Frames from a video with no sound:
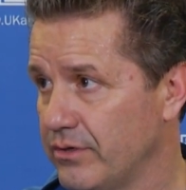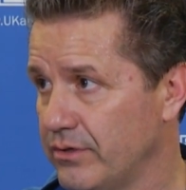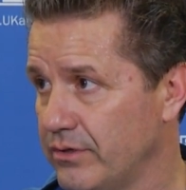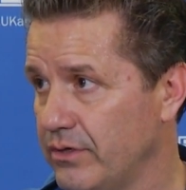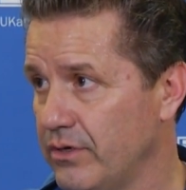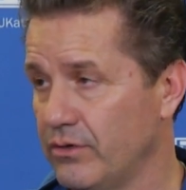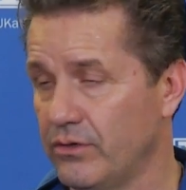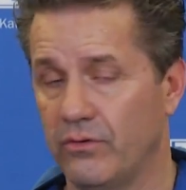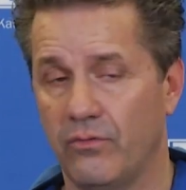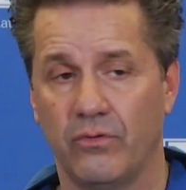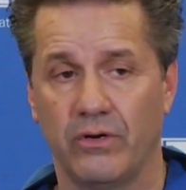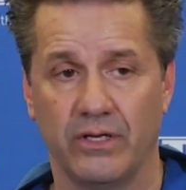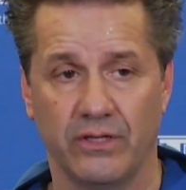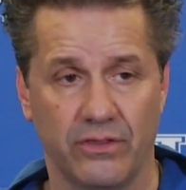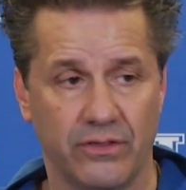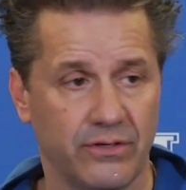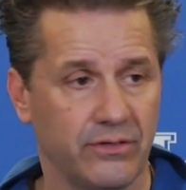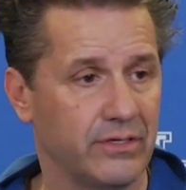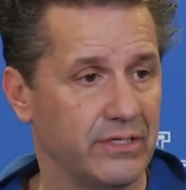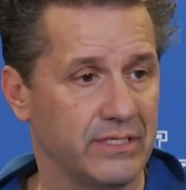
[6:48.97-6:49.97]
You're winning
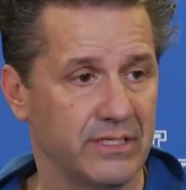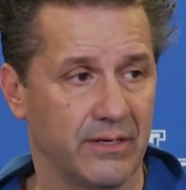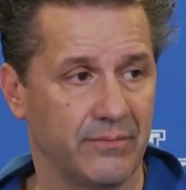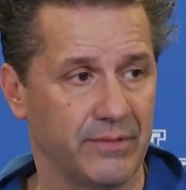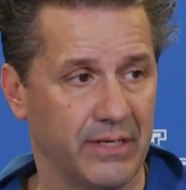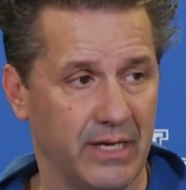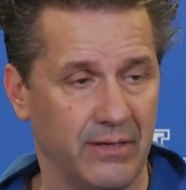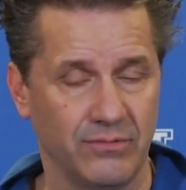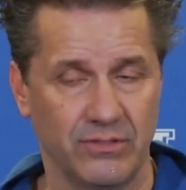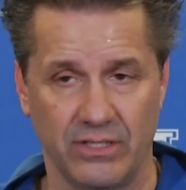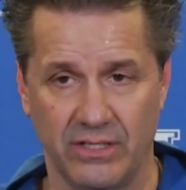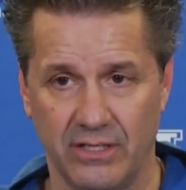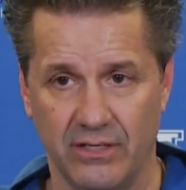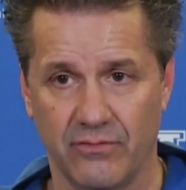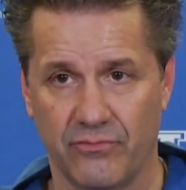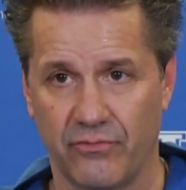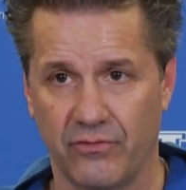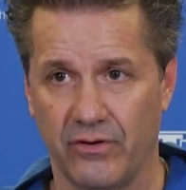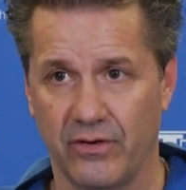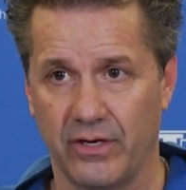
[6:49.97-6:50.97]
30-some games a
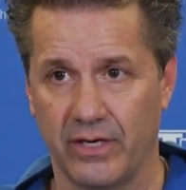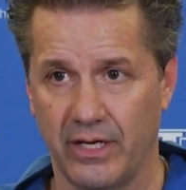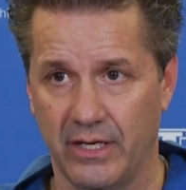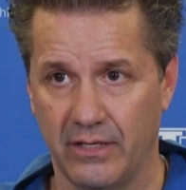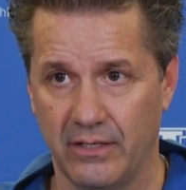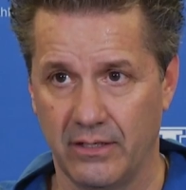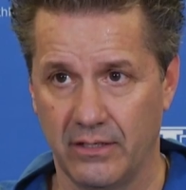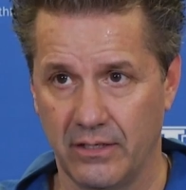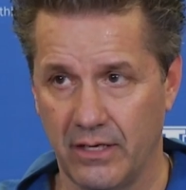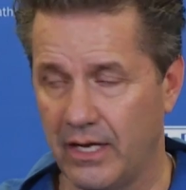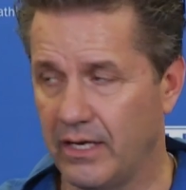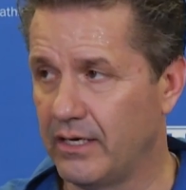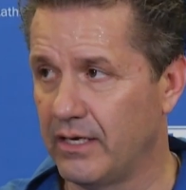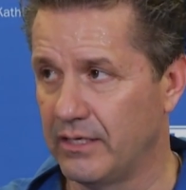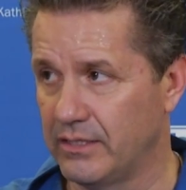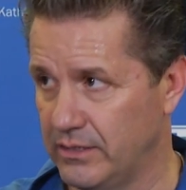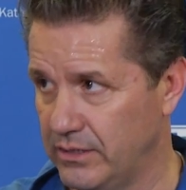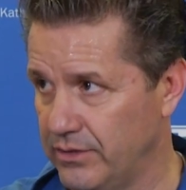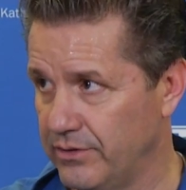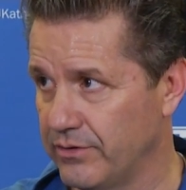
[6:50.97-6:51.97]
year for, not
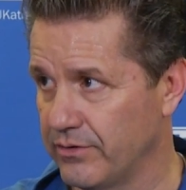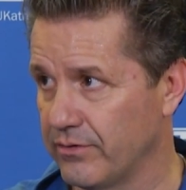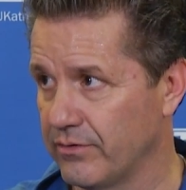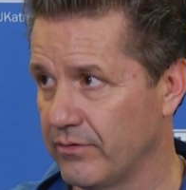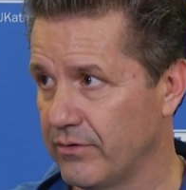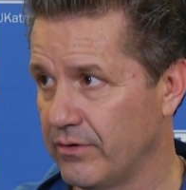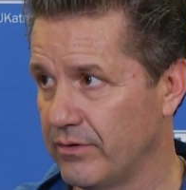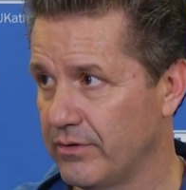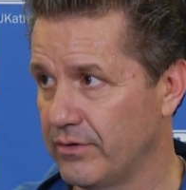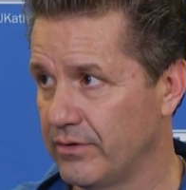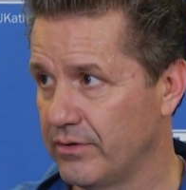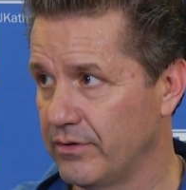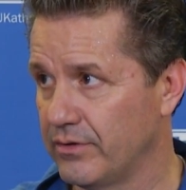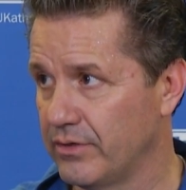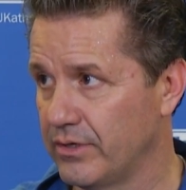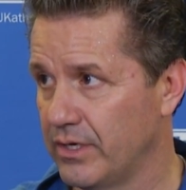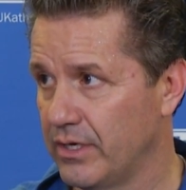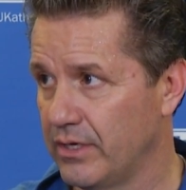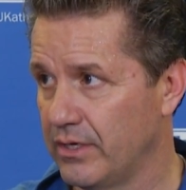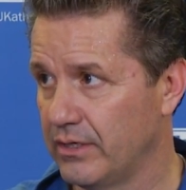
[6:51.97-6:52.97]
a year,
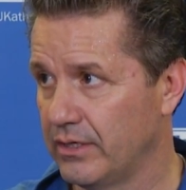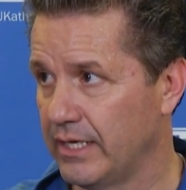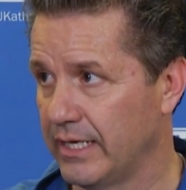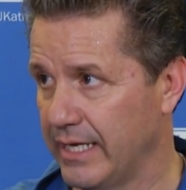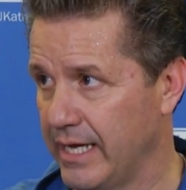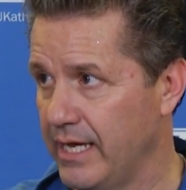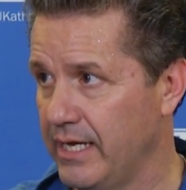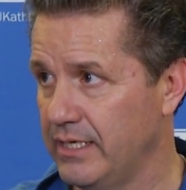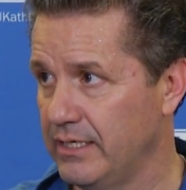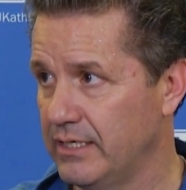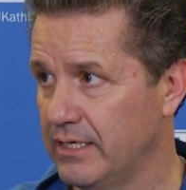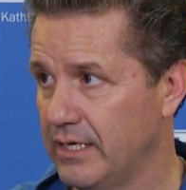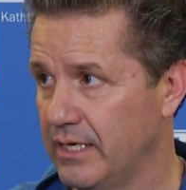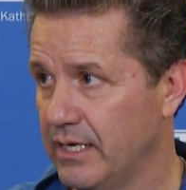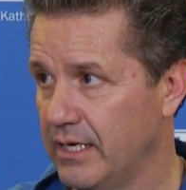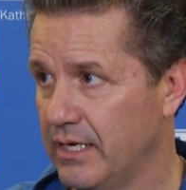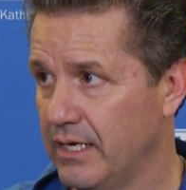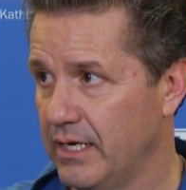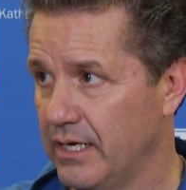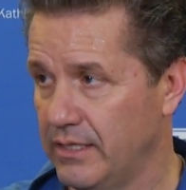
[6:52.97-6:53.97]
like eight.
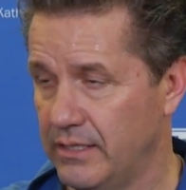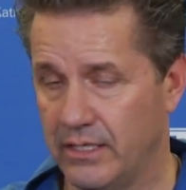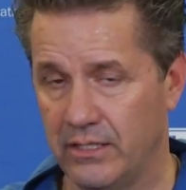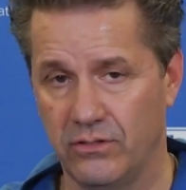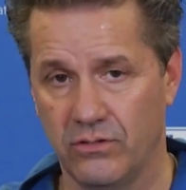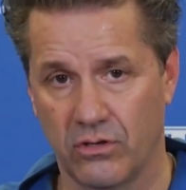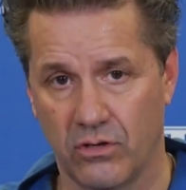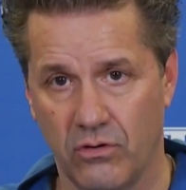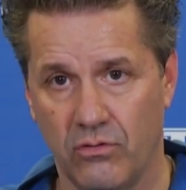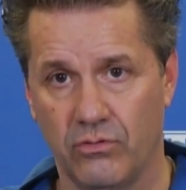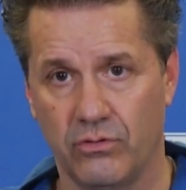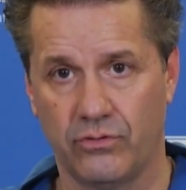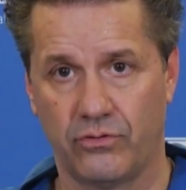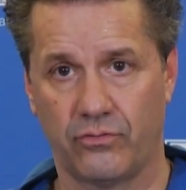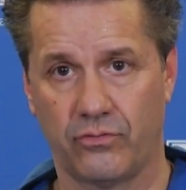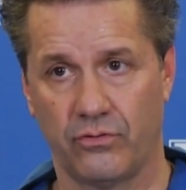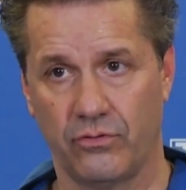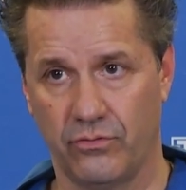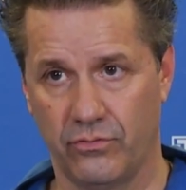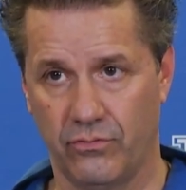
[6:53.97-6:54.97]
And then you're going
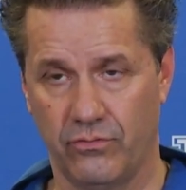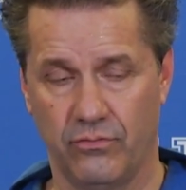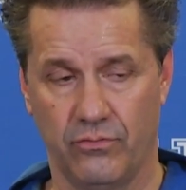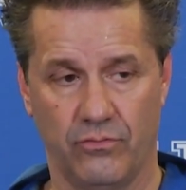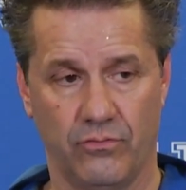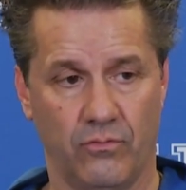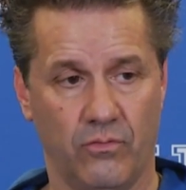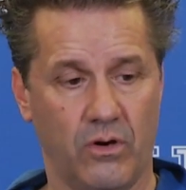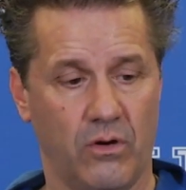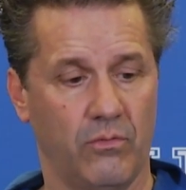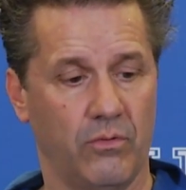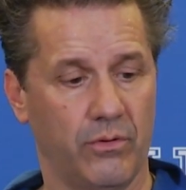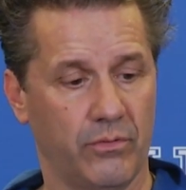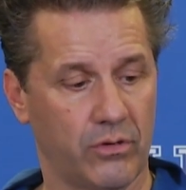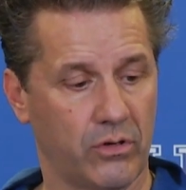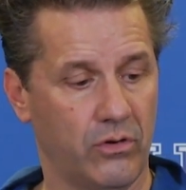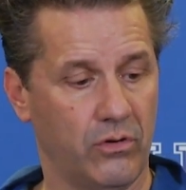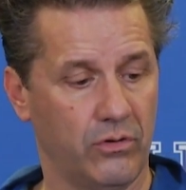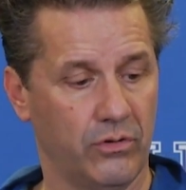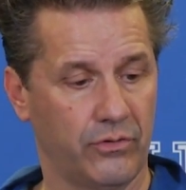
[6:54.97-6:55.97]
through what we
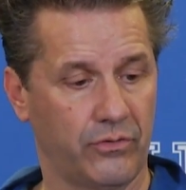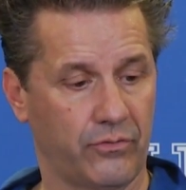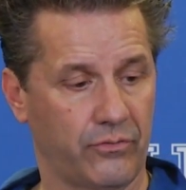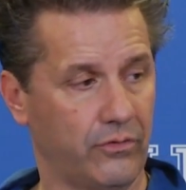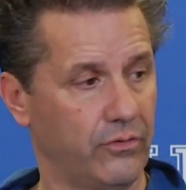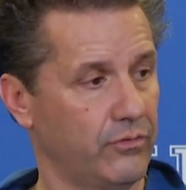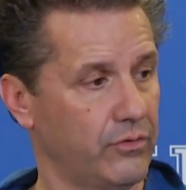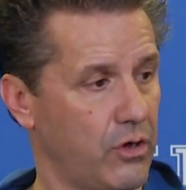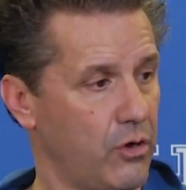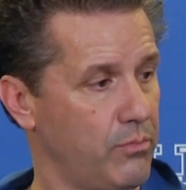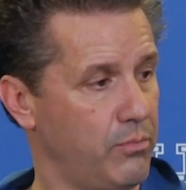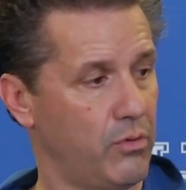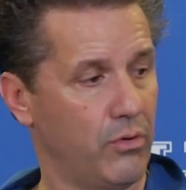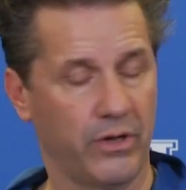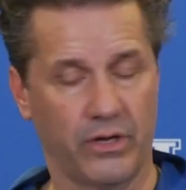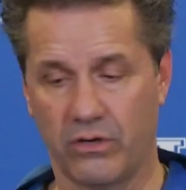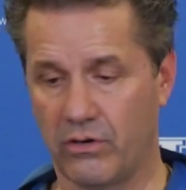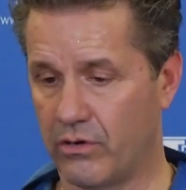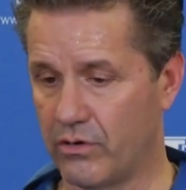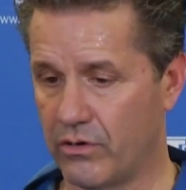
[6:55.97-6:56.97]
were going through, no
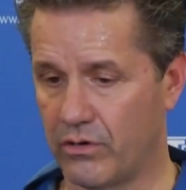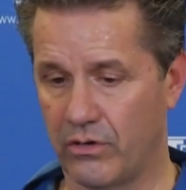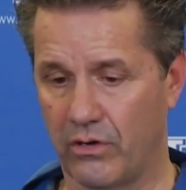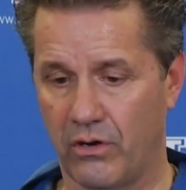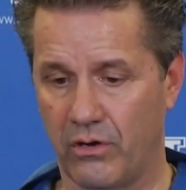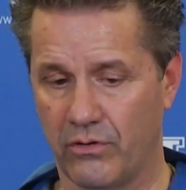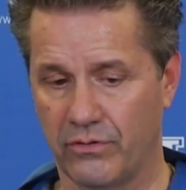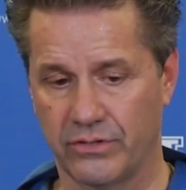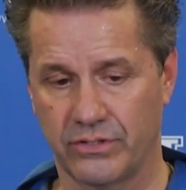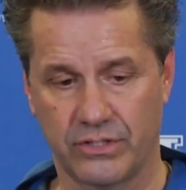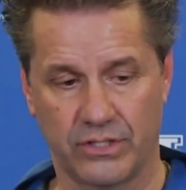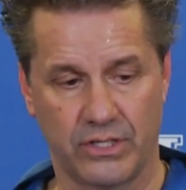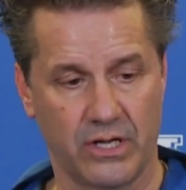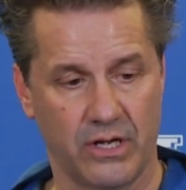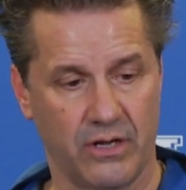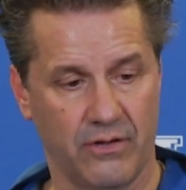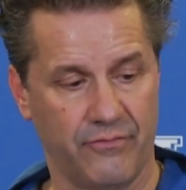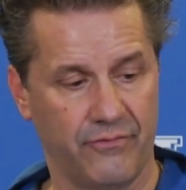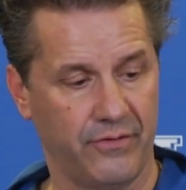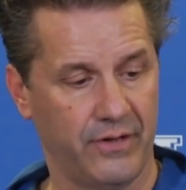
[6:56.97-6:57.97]
point guard, all the
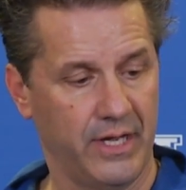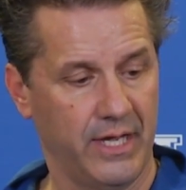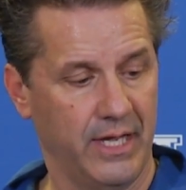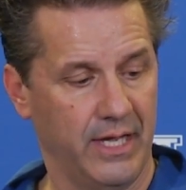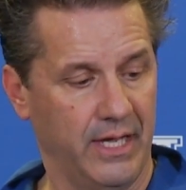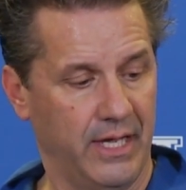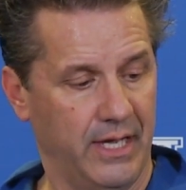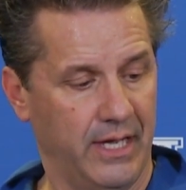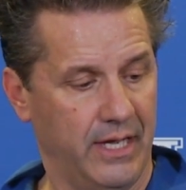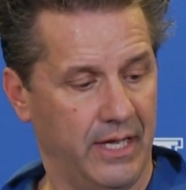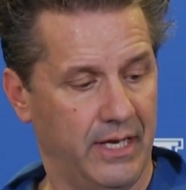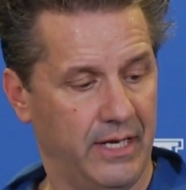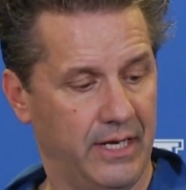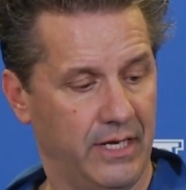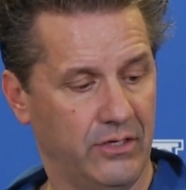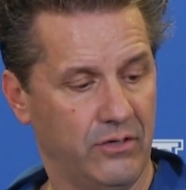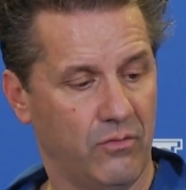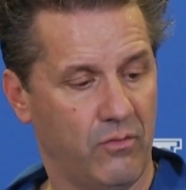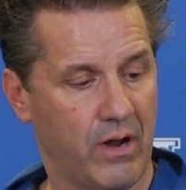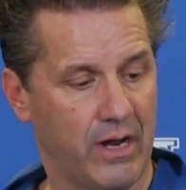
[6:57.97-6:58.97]
stuff. And
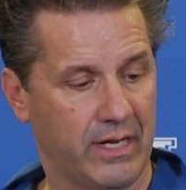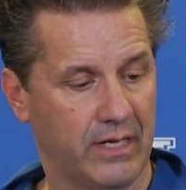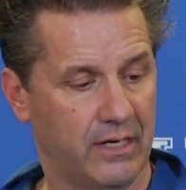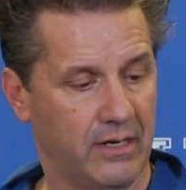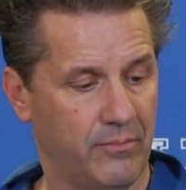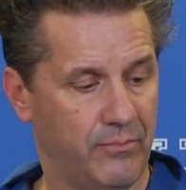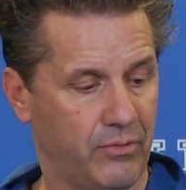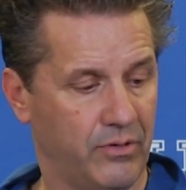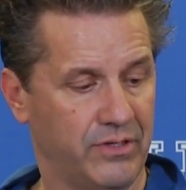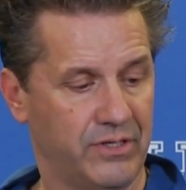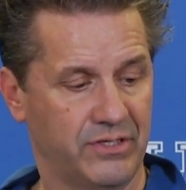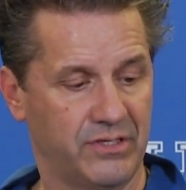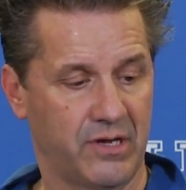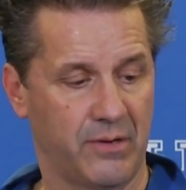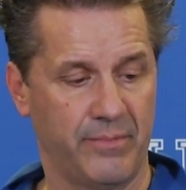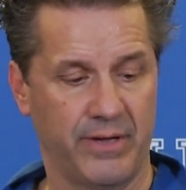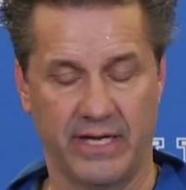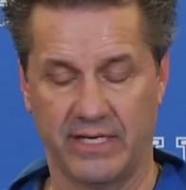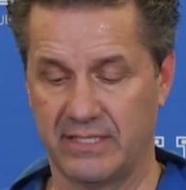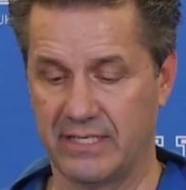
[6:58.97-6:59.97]
then you're waking up with
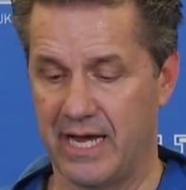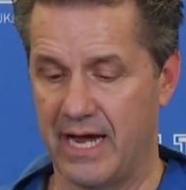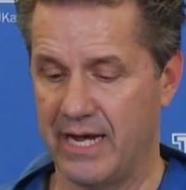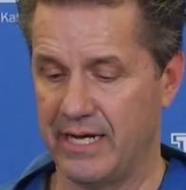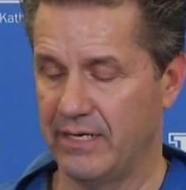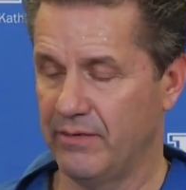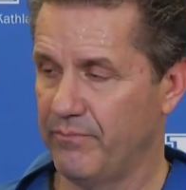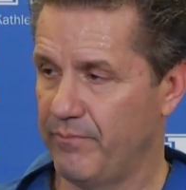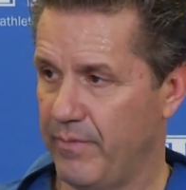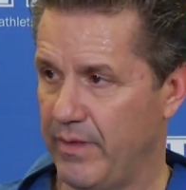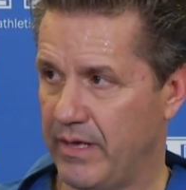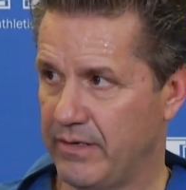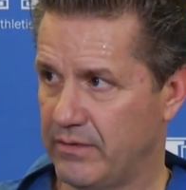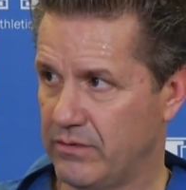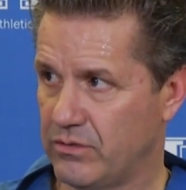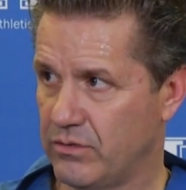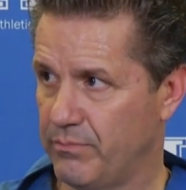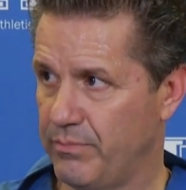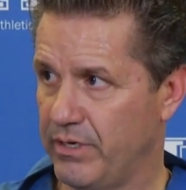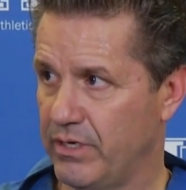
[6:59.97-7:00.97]
some anxiety. That
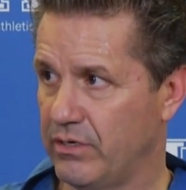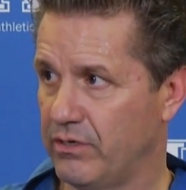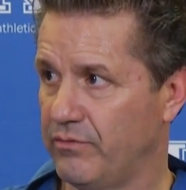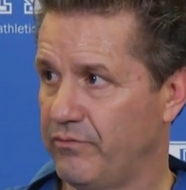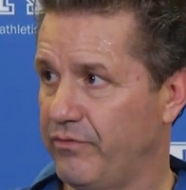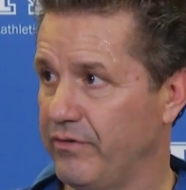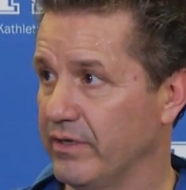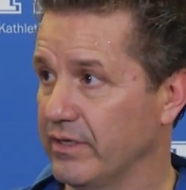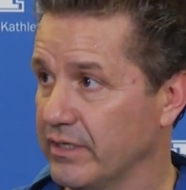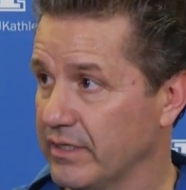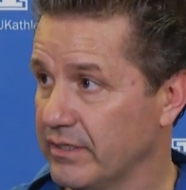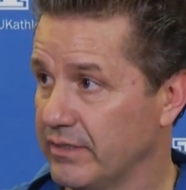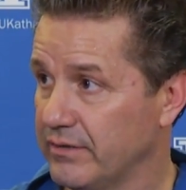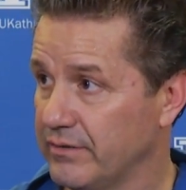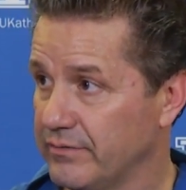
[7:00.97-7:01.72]
should be a good feeling.